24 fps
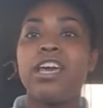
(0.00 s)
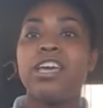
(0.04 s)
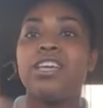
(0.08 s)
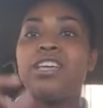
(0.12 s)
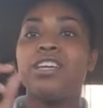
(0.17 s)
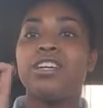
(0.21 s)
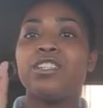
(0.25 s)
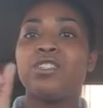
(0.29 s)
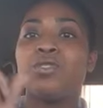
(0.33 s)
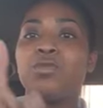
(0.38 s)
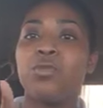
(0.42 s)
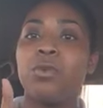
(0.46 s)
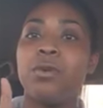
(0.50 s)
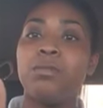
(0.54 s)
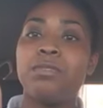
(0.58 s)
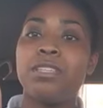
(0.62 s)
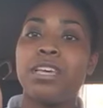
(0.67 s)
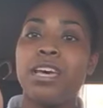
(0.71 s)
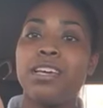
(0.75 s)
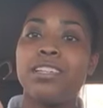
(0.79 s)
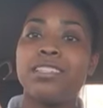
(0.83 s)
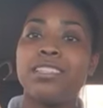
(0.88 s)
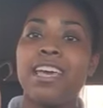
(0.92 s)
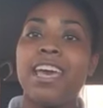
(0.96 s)
your swim
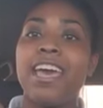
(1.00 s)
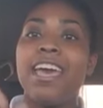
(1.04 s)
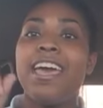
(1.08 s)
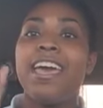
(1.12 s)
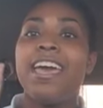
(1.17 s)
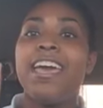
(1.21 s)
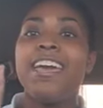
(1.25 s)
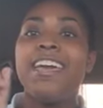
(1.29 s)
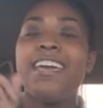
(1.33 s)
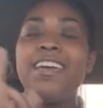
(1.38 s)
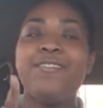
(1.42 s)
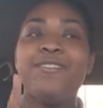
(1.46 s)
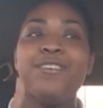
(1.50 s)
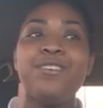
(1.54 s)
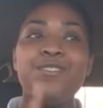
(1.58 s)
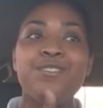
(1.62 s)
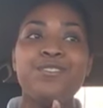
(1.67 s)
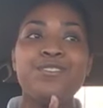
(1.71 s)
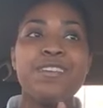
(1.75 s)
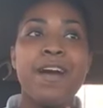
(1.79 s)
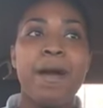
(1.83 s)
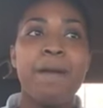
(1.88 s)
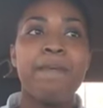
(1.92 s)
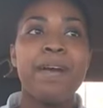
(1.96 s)
test. If you
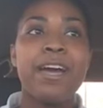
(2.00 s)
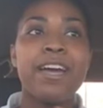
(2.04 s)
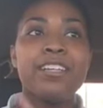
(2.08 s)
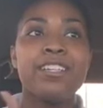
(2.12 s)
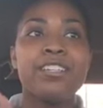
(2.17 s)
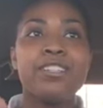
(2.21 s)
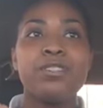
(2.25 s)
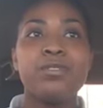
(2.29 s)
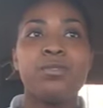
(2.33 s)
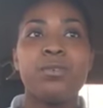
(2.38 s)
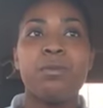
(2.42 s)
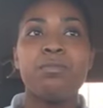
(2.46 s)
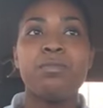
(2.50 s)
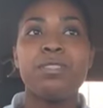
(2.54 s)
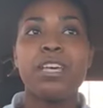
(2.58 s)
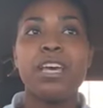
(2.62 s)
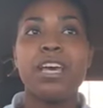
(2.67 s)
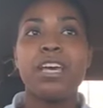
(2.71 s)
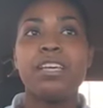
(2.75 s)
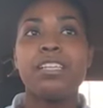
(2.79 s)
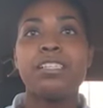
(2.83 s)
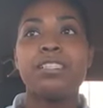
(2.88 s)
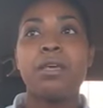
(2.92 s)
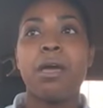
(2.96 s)
do not pass your swim
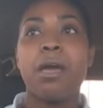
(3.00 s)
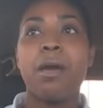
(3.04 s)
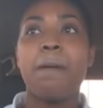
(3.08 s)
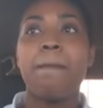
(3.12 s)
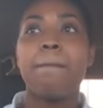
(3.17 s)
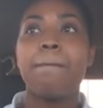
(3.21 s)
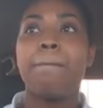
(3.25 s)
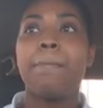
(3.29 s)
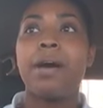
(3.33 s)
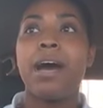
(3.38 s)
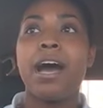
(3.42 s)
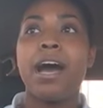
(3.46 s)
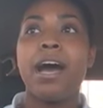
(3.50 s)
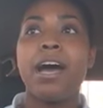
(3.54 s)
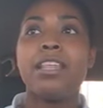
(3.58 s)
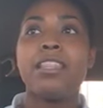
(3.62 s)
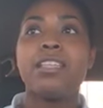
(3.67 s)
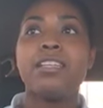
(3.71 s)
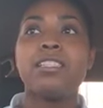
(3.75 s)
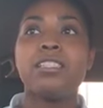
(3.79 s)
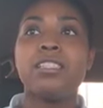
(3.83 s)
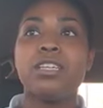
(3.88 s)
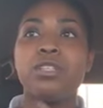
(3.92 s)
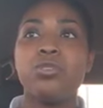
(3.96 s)
test by
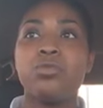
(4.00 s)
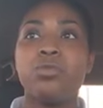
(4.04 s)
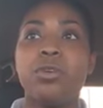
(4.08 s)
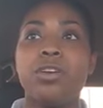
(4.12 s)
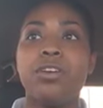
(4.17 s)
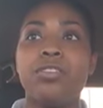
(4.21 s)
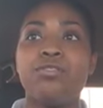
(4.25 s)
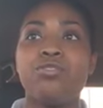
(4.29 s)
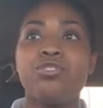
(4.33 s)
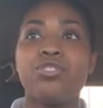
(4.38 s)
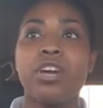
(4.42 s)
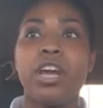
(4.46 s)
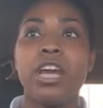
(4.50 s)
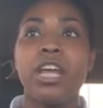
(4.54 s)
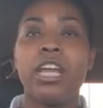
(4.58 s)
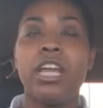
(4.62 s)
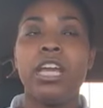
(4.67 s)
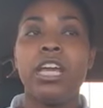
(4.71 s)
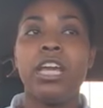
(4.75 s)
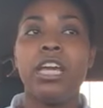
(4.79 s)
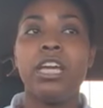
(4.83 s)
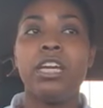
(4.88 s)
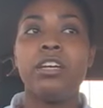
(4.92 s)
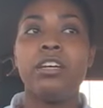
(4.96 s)
the 6th week of
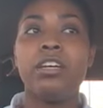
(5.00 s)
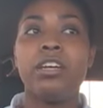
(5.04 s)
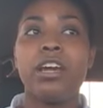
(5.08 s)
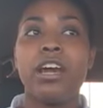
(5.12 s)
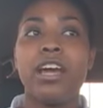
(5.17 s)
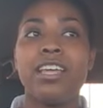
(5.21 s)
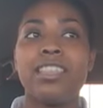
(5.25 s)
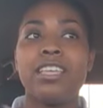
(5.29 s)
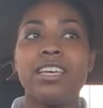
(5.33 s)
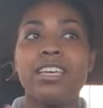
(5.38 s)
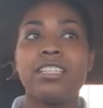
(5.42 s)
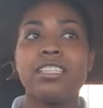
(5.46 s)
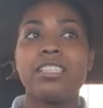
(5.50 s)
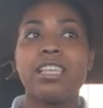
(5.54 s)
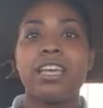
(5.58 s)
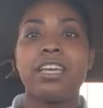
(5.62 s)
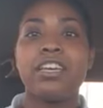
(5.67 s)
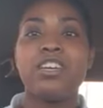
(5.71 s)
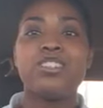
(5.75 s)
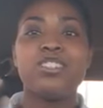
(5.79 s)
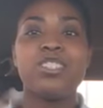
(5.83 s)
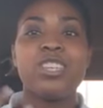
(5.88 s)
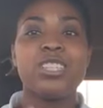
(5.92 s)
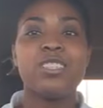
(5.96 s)
training, I think it's
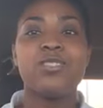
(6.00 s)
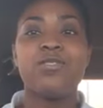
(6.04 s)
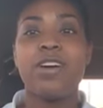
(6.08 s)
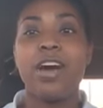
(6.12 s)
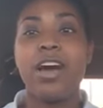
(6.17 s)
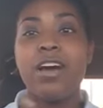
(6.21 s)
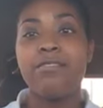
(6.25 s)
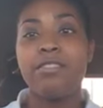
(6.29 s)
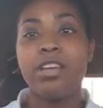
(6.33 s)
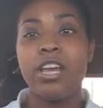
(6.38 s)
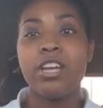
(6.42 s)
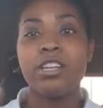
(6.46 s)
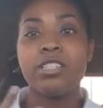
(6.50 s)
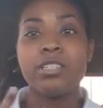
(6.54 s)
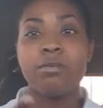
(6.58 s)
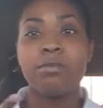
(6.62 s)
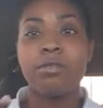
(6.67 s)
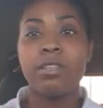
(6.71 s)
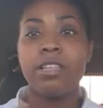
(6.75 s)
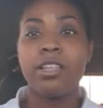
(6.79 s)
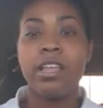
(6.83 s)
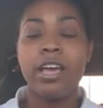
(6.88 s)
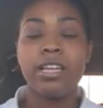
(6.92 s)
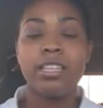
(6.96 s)
like your 6-5 day or
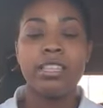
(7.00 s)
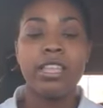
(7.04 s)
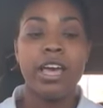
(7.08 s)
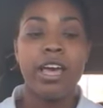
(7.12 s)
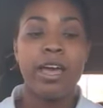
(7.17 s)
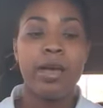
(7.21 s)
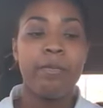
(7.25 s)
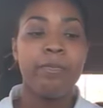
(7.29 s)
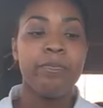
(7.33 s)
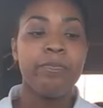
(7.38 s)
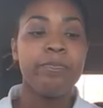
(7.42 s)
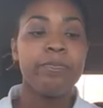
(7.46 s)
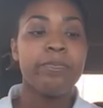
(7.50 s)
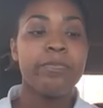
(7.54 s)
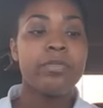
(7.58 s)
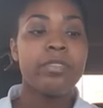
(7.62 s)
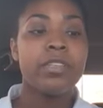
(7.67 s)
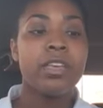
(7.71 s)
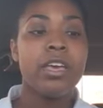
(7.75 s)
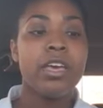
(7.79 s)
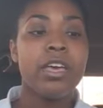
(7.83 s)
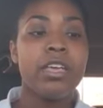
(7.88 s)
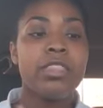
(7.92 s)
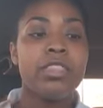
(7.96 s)
something like that,
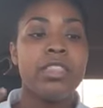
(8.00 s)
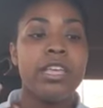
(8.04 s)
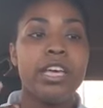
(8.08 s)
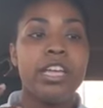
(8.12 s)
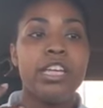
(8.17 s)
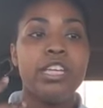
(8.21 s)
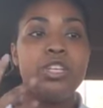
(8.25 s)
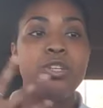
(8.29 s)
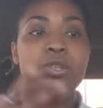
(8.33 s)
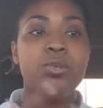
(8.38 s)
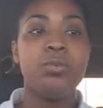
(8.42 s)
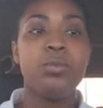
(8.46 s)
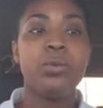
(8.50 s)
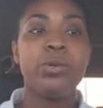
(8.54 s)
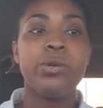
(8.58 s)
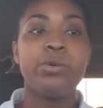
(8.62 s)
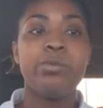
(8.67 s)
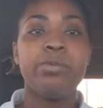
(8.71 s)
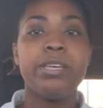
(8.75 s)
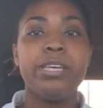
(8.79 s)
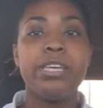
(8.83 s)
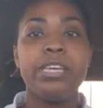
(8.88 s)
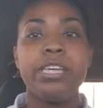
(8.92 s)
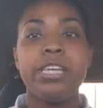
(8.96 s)
then you will
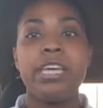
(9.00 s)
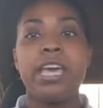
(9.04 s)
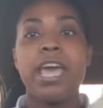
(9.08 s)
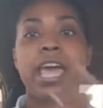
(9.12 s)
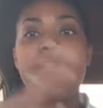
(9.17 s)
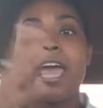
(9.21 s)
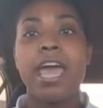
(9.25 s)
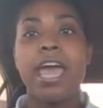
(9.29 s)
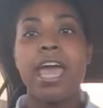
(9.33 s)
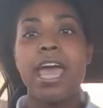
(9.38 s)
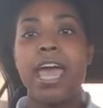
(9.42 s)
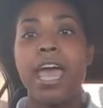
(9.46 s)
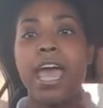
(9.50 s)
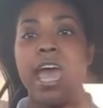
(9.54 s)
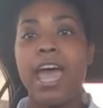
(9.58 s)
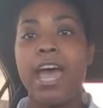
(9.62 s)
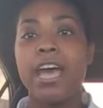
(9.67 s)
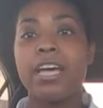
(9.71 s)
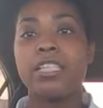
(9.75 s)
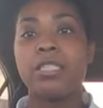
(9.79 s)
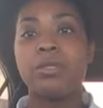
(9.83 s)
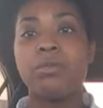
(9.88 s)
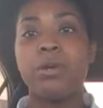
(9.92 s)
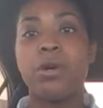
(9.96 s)
be
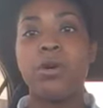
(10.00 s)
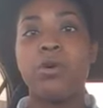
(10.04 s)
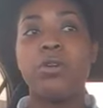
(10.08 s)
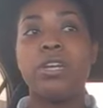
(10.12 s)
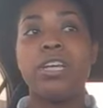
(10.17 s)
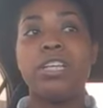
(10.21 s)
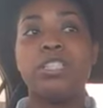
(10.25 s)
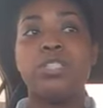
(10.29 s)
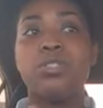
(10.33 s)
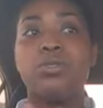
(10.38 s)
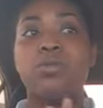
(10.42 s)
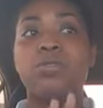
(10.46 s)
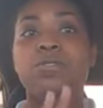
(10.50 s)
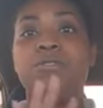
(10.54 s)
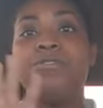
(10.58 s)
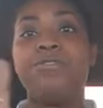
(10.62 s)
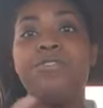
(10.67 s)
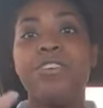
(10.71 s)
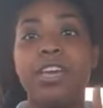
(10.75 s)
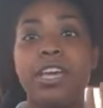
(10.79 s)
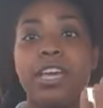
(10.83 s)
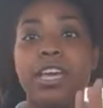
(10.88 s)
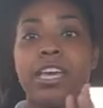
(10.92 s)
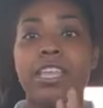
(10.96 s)
asmo'd into
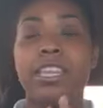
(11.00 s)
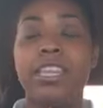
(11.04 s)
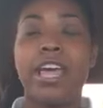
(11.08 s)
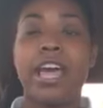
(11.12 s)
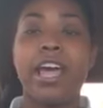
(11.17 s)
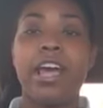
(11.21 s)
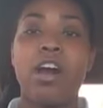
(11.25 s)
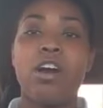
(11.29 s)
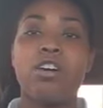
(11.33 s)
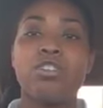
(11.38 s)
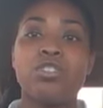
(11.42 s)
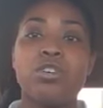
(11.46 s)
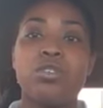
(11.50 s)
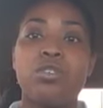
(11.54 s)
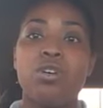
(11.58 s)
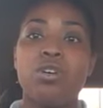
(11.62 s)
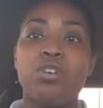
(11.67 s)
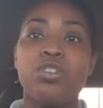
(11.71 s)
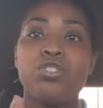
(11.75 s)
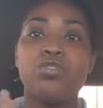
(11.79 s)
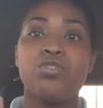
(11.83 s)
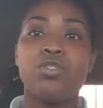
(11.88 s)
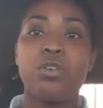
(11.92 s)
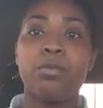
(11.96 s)
fit. And that also
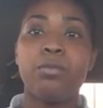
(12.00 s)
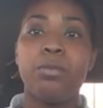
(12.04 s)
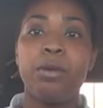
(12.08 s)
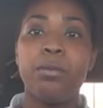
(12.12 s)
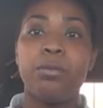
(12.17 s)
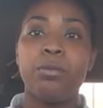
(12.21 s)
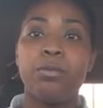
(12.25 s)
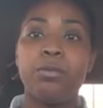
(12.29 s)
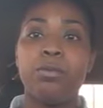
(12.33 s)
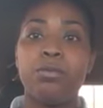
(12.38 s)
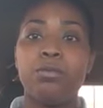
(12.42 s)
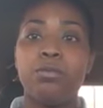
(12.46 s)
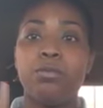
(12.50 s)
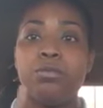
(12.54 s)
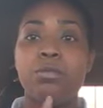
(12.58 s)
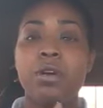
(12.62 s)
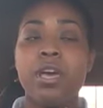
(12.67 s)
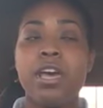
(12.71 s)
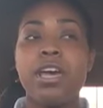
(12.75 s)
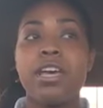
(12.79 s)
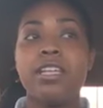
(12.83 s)
goes for people who